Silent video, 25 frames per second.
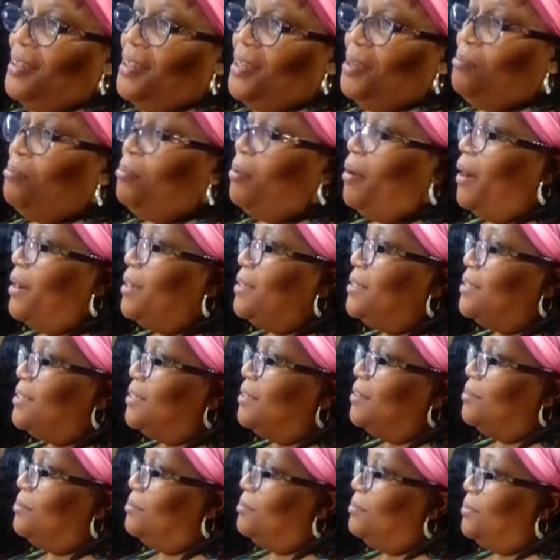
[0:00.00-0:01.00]
It brightens
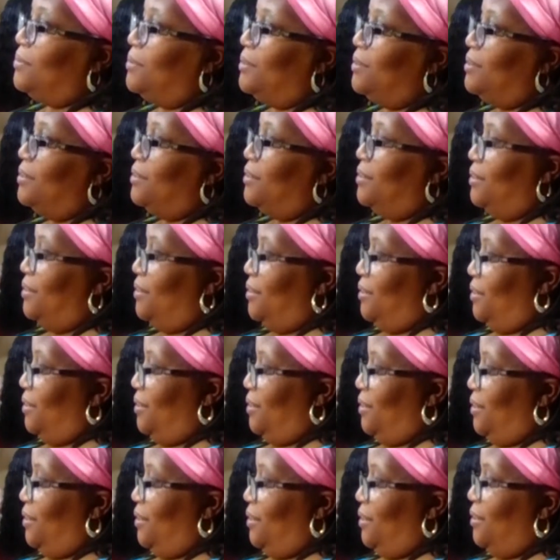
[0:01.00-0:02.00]
up.
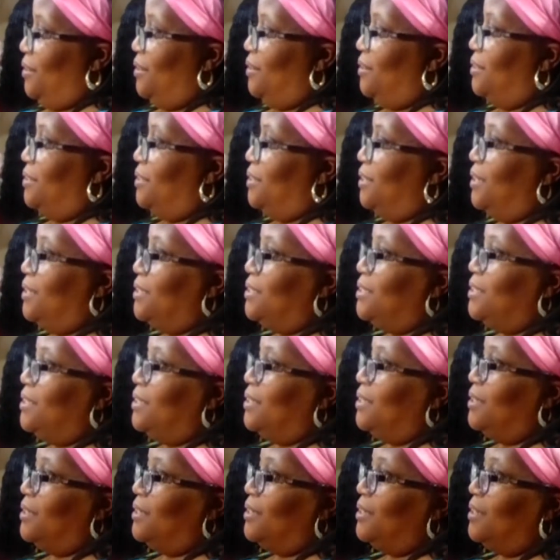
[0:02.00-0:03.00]
Touch
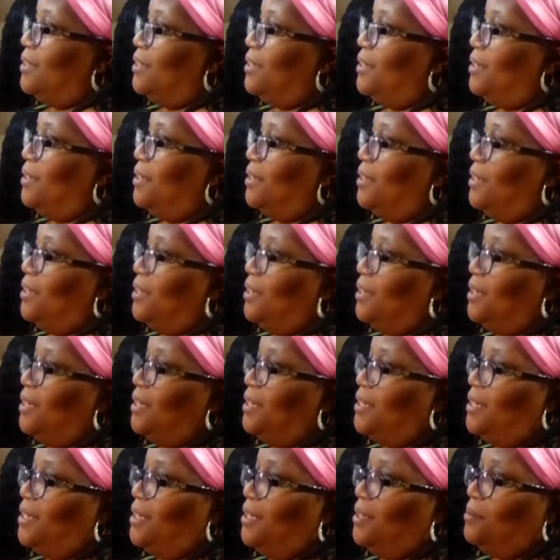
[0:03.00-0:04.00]
it.
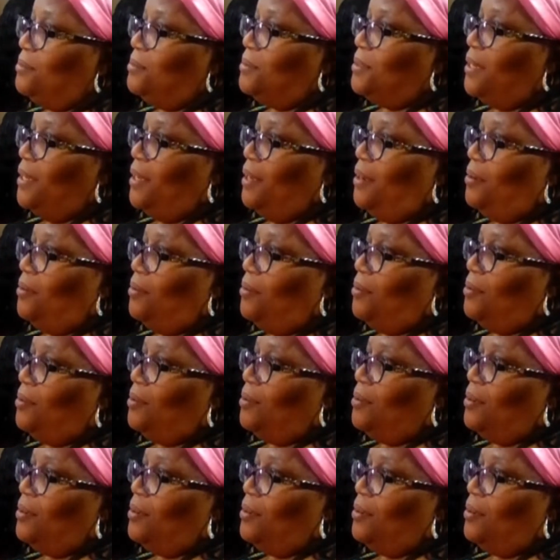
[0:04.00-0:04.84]
It dims down.